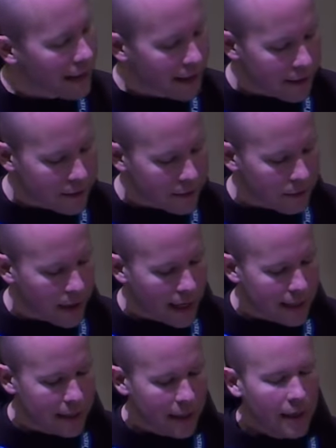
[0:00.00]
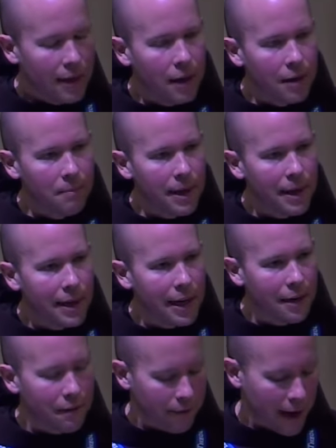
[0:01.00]
in a direct, unmediated
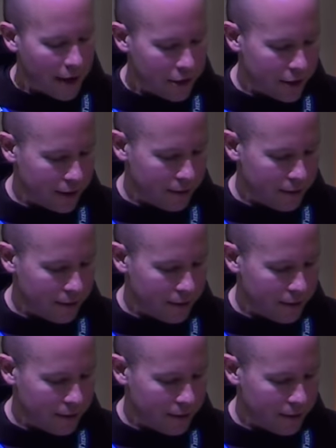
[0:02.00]
fashion.